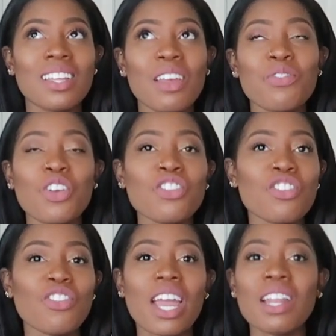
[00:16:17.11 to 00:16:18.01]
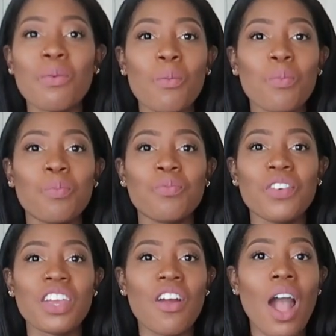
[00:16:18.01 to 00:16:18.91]
if you're just trying to
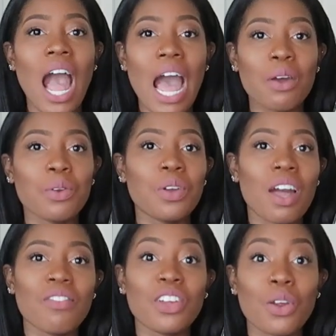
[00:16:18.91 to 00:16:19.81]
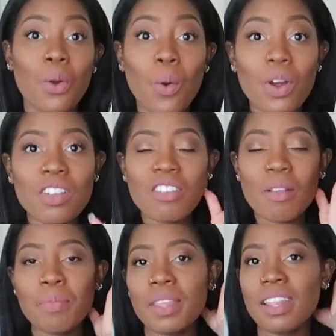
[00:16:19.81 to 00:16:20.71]
figure out how to cover your cords or
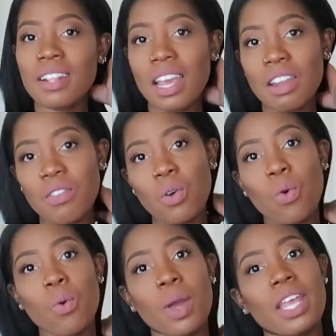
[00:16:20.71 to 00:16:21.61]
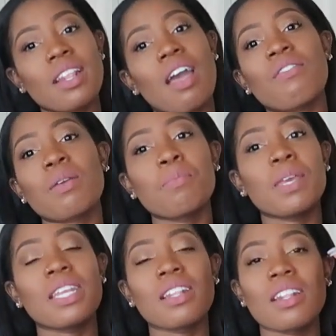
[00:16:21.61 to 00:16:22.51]
something, that's kind of a cool way of having
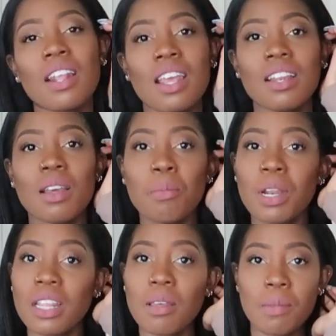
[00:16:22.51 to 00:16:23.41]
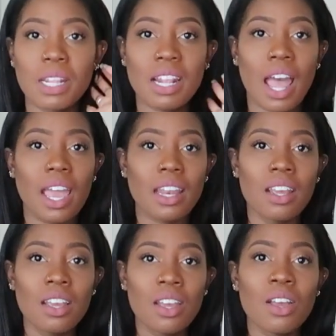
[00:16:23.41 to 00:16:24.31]
bins and putting them inside
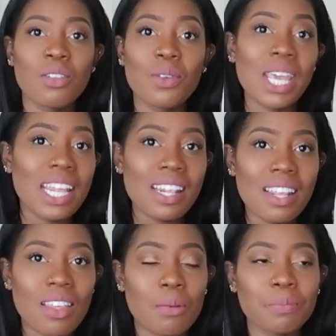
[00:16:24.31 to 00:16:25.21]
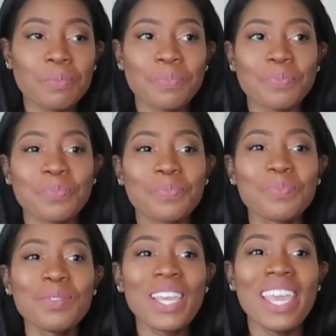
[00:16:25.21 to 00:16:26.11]
so you can't see them.
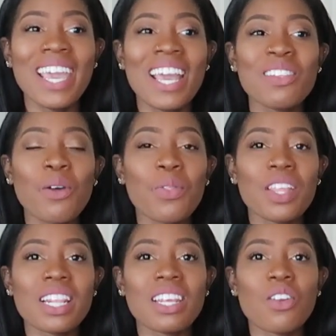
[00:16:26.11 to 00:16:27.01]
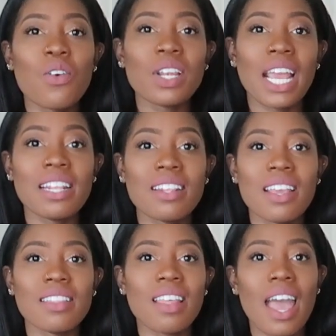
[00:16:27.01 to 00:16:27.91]
So this little
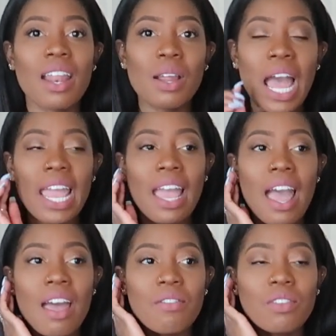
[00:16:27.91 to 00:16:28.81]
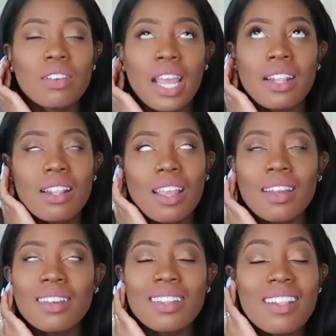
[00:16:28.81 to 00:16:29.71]
nightstand that I have,
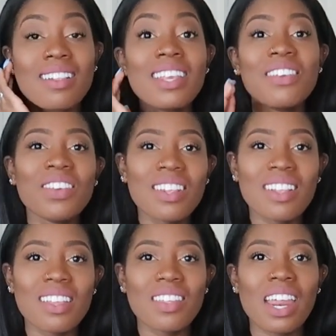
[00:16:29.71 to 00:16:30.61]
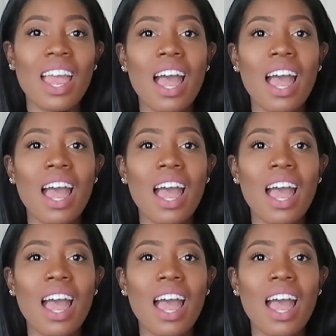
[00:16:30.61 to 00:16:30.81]
this TV stand that I